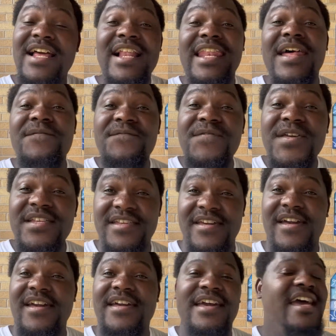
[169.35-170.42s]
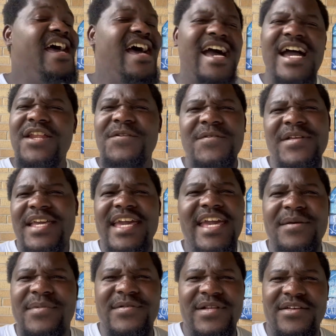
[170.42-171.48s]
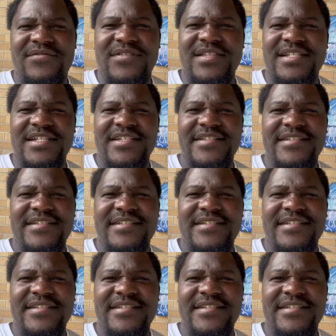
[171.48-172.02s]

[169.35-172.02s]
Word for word: Raphinha? I don't care about Raphinha.